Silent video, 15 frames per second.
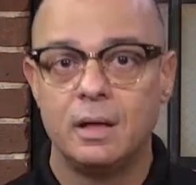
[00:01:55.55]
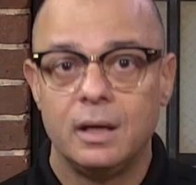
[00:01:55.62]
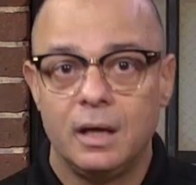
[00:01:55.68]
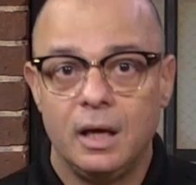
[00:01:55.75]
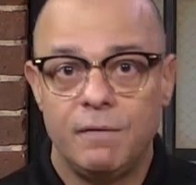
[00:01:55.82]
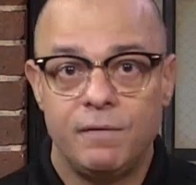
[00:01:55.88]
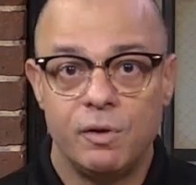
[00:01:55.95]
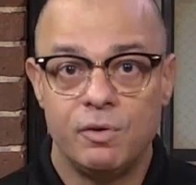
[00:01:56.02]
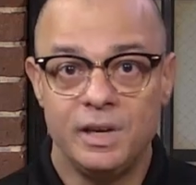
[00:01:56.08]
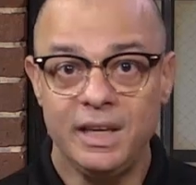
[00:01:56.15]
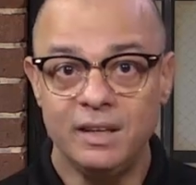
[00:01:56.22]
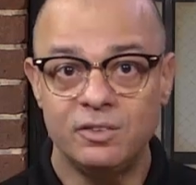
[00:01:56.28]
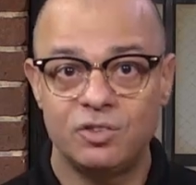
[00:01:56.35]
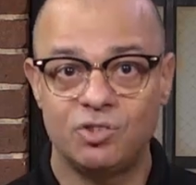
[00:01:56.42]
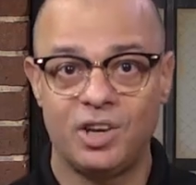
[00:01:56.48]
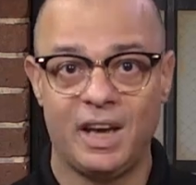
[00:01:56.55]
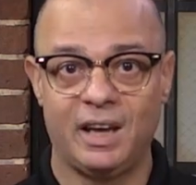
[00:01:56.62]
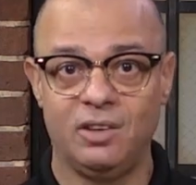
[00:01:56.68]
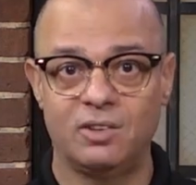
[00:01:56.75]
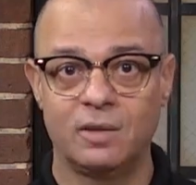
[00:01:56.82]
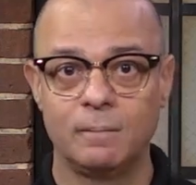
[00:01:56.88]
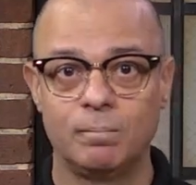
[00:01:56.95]
If your needs
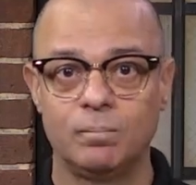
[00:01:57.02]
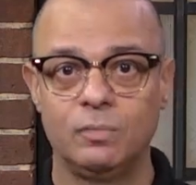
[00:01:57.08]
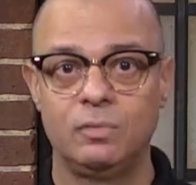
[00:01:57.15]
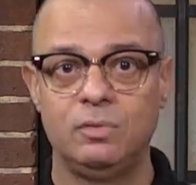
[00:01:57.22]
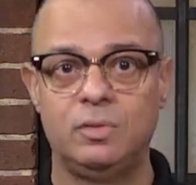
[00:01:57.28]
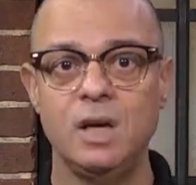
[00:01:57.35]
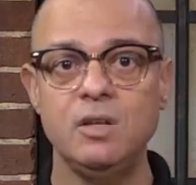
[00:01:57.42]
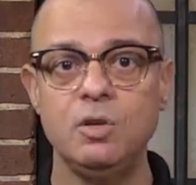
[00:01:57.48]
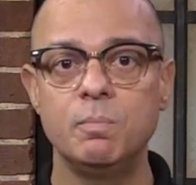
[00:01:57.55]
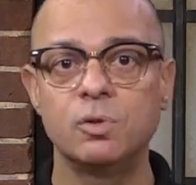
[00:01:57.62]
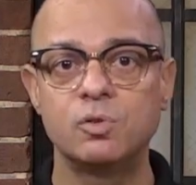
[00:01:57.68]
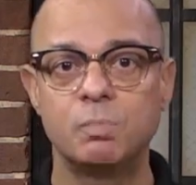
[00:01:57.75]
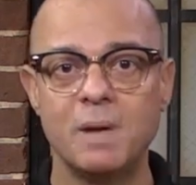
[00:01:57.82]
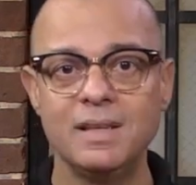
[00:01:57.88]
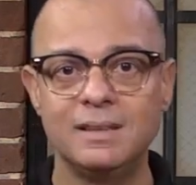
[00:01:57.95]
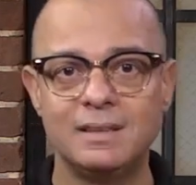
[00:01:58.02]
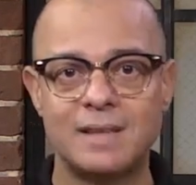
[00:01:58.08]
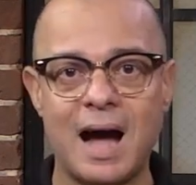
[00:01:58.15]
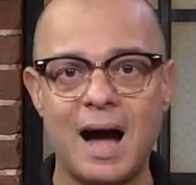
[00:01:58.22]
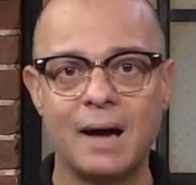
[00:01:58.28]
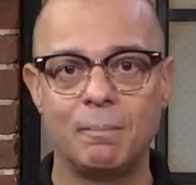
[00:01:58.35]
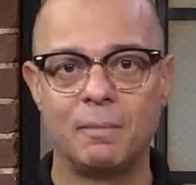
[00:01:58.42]
change, then you must spend the
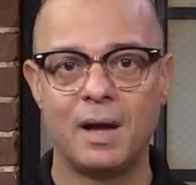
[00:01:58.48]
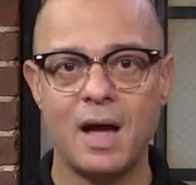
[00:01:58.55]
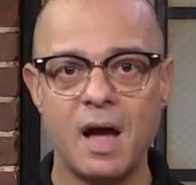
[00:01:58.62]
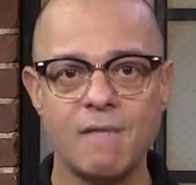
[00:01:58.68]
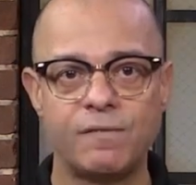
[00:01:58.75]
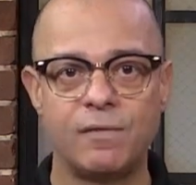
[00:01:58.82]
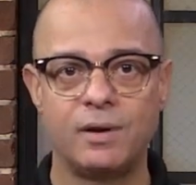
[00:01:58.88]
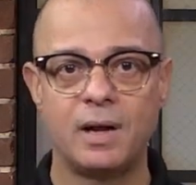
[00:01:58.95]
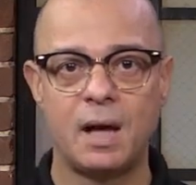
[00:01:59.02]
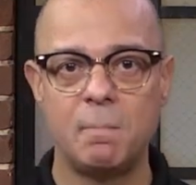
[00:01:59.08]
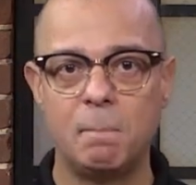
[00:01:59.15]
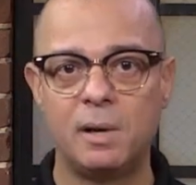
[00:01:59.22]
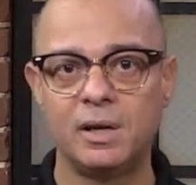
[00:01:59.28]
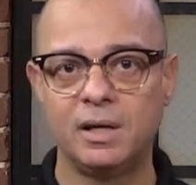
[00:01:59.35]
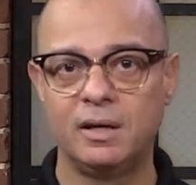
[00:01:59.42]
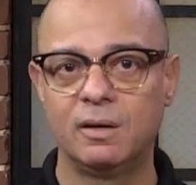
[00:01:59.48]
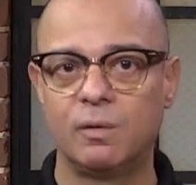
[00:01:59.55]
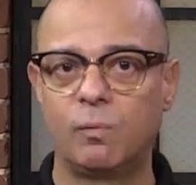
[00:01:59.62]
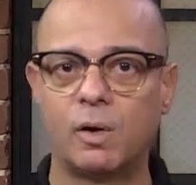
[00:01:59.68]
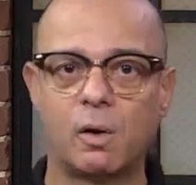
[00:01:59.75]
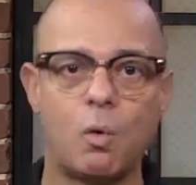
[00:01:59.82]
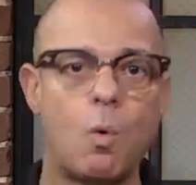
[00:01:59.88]
time, effort, and money
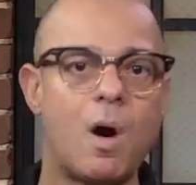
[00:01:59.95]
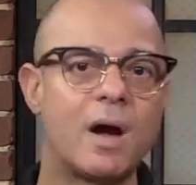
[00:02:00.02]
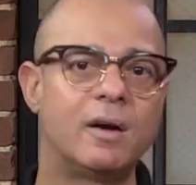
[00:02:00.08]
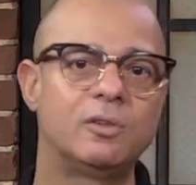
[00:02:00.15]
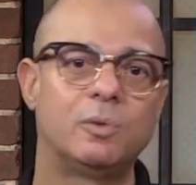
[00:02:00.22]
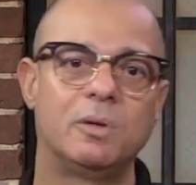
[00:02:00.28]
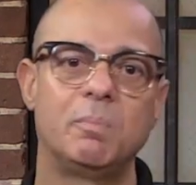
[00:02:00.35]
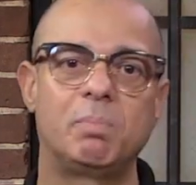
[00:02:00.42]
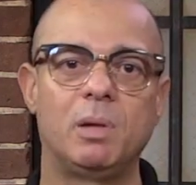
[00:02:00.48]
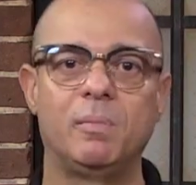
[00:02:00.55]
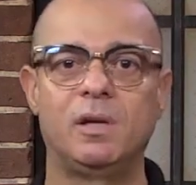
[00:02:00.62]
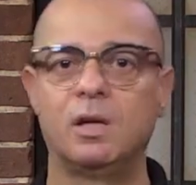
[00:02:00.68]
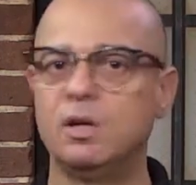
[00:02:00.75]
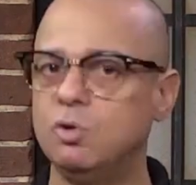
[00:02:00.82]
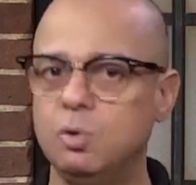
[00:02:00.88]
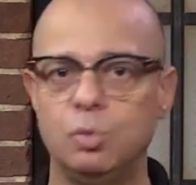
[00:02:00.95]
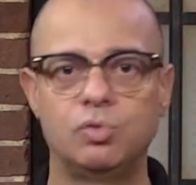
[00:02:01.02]
required to implement a new